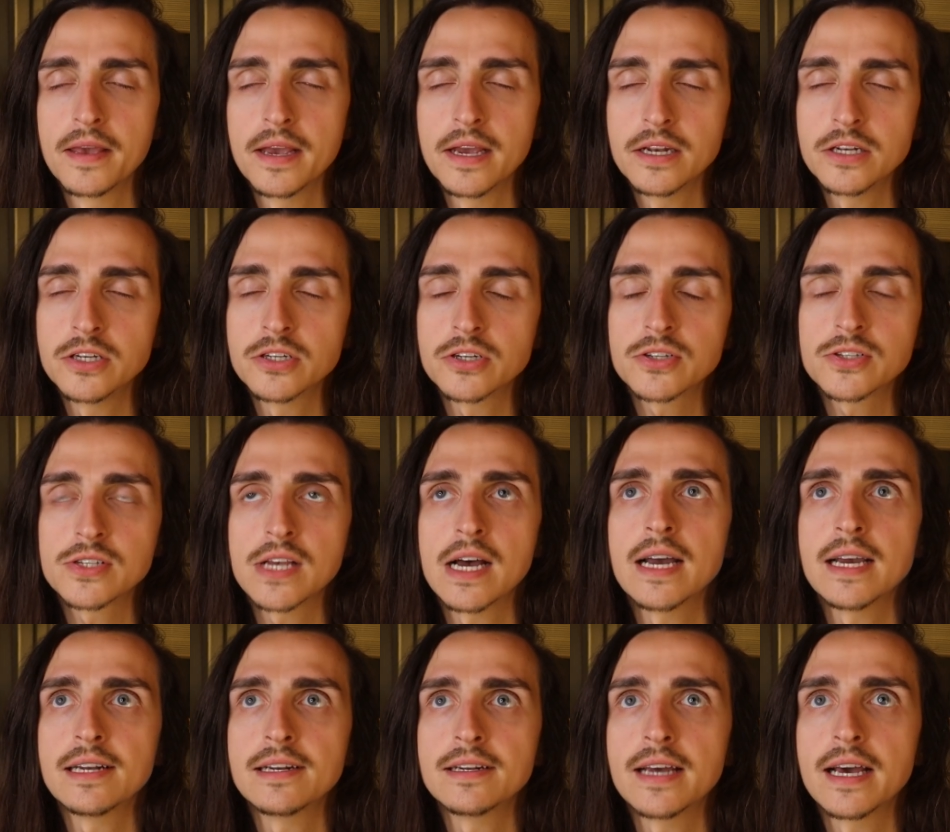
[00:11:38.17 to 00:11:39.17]
in your
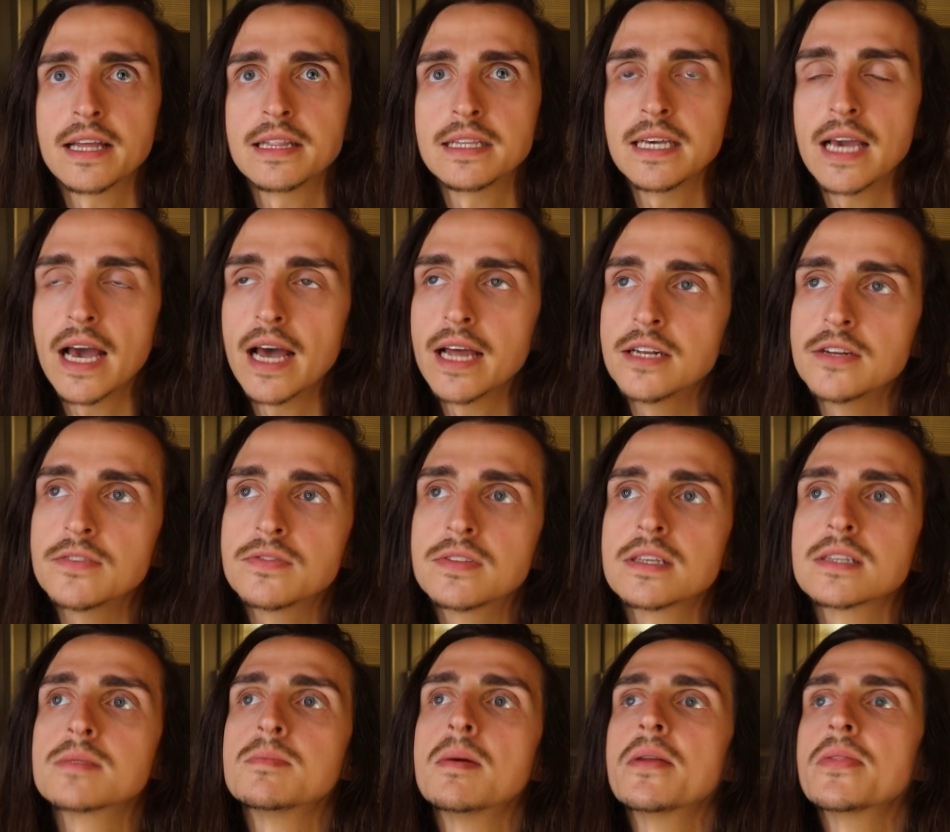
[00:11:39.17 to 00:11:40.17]
sign at the end of this